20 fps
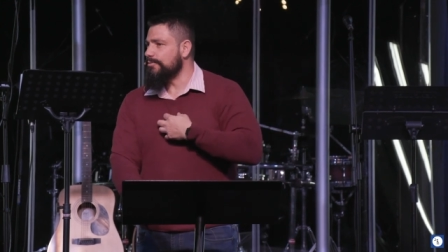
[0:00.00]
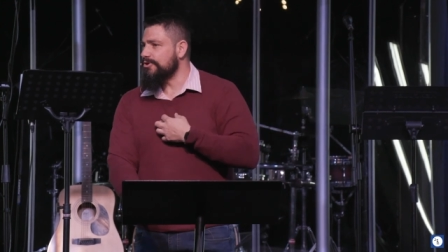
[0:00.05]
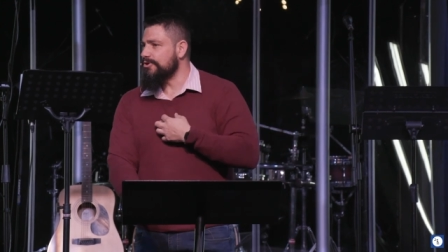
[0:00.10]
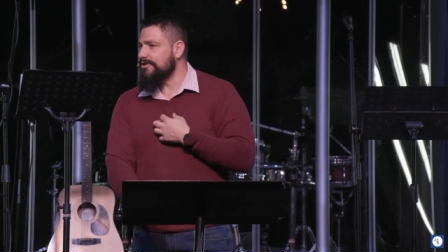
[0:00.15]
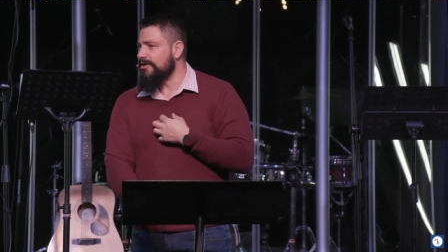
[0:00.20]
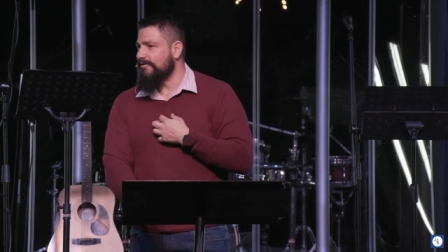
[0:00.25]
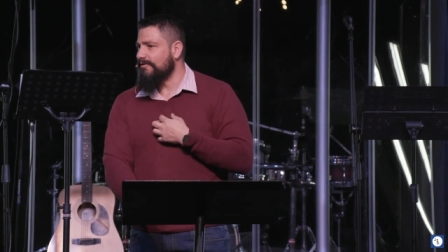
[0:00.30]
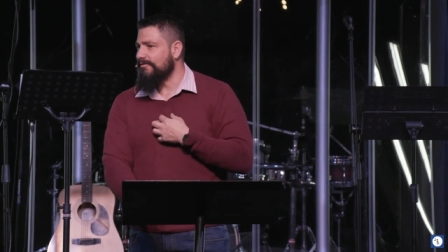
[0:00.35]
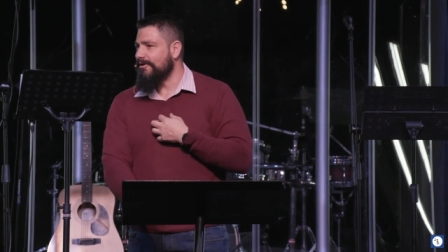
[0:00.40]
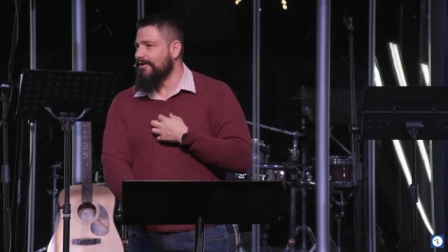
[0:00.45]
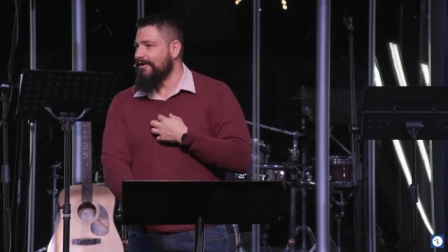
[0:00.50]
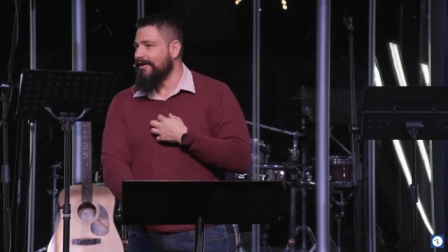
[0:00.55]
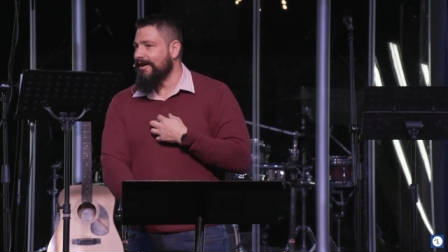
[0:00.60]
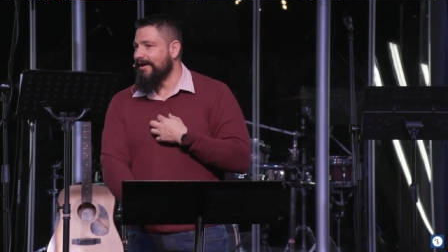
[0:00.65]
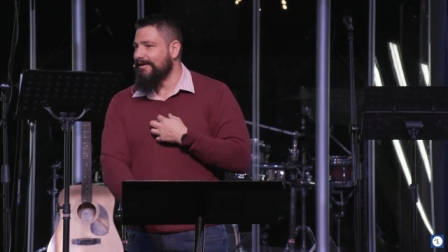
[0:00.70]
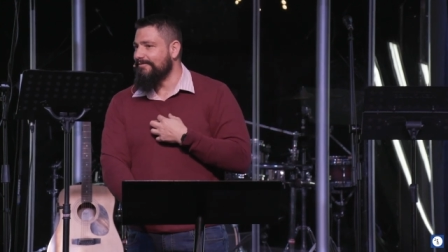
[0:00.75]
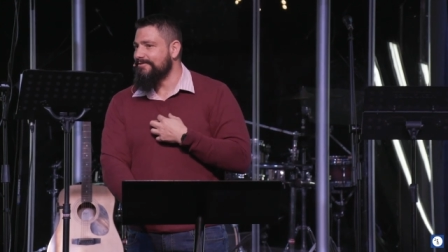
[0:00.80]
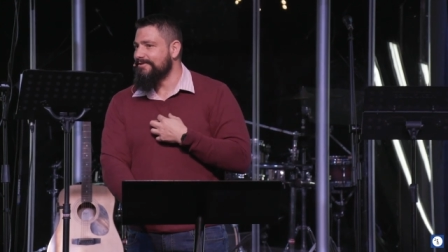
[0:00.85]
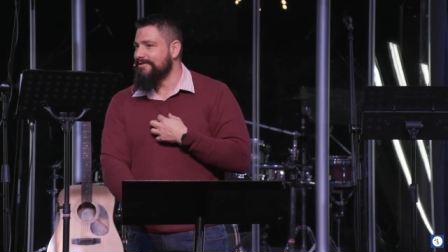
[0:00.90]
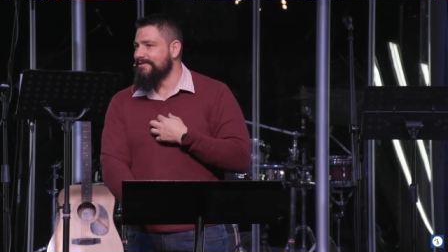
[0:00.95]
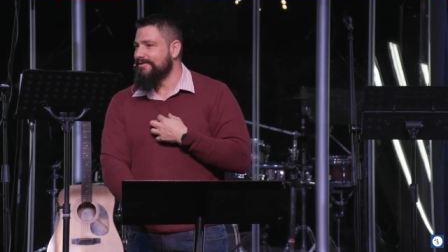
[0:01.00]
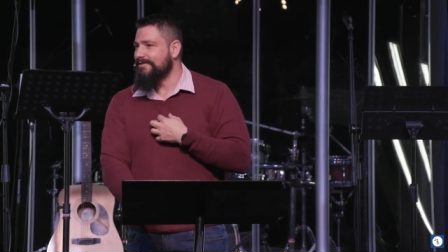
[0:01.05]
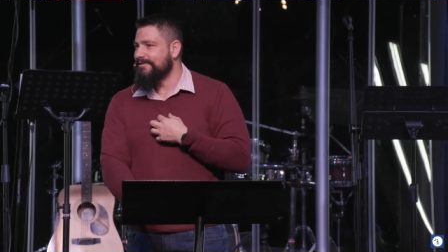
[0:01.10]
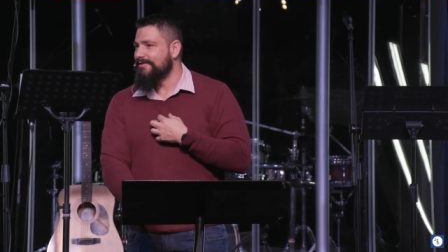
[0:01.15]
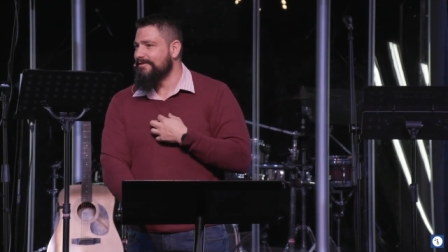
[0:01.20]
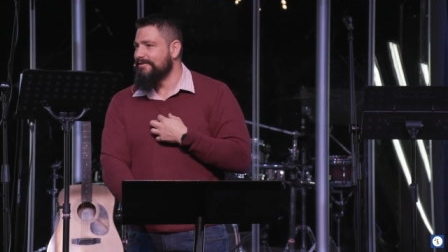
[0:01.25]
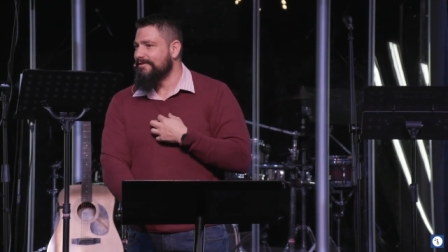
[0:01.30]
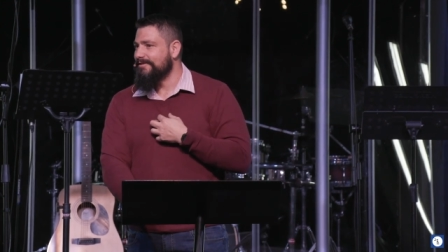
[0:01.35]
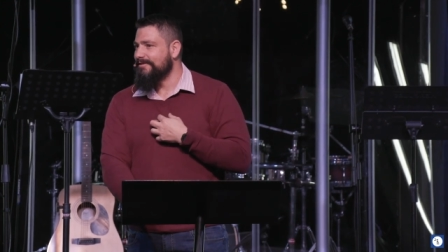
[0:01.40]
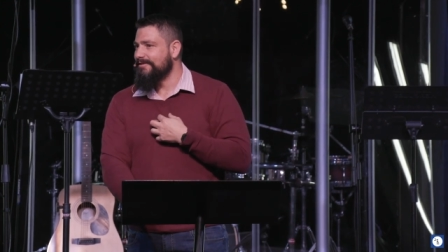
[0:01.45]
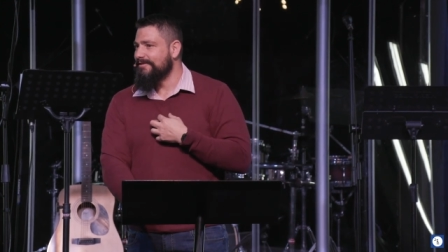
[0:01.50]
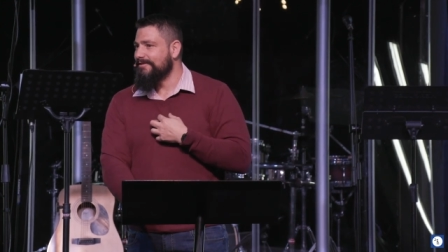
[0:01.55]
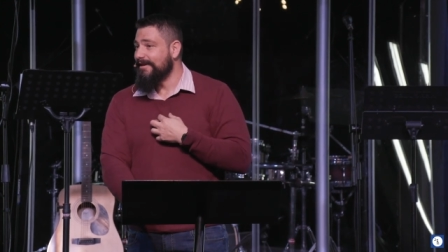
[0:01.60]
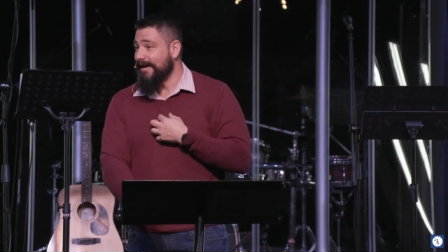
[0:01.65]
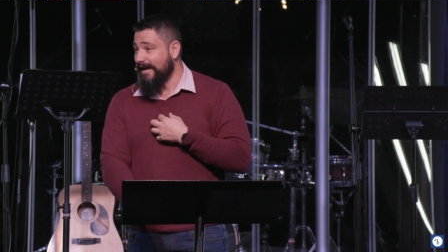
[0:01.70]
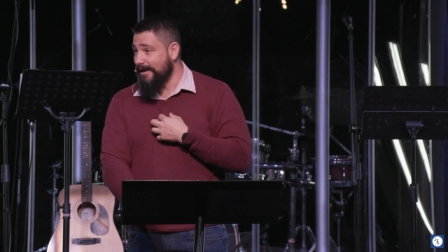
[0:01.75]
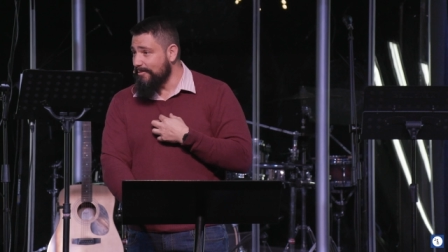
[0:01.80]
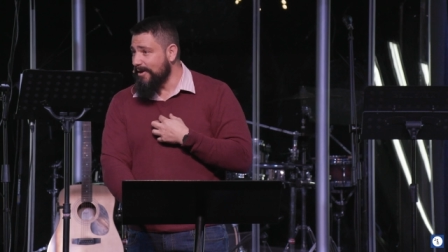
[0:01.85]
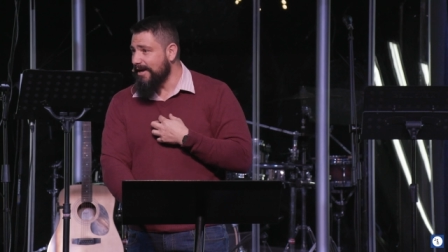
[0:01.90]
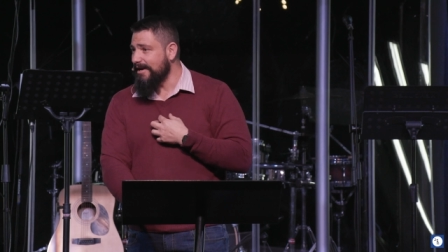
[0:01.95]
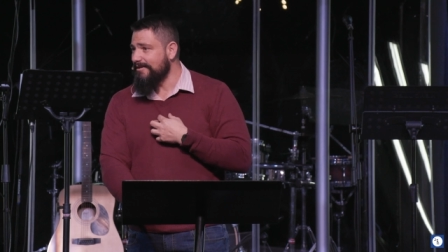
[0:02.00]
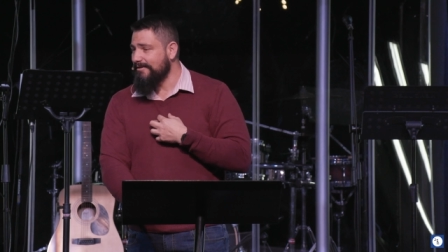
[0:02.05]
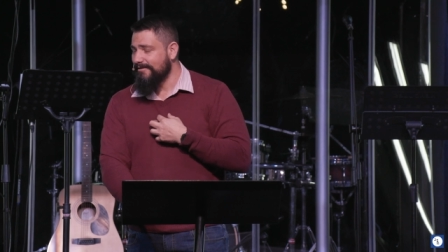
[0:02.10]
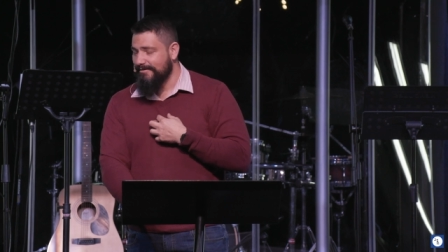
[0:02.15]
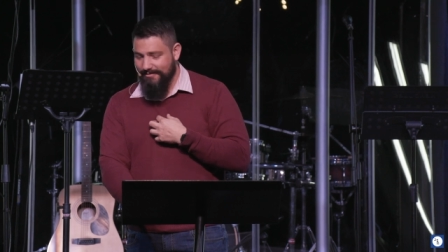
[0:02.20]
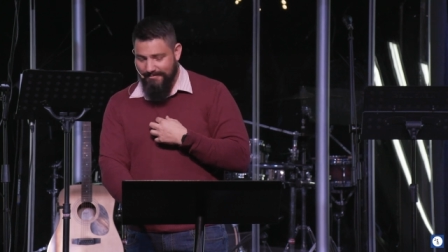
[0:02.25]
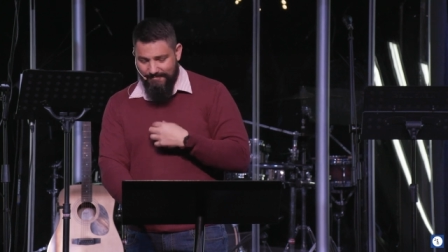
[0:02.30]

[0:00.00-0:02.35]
mercy of our lives. Amen?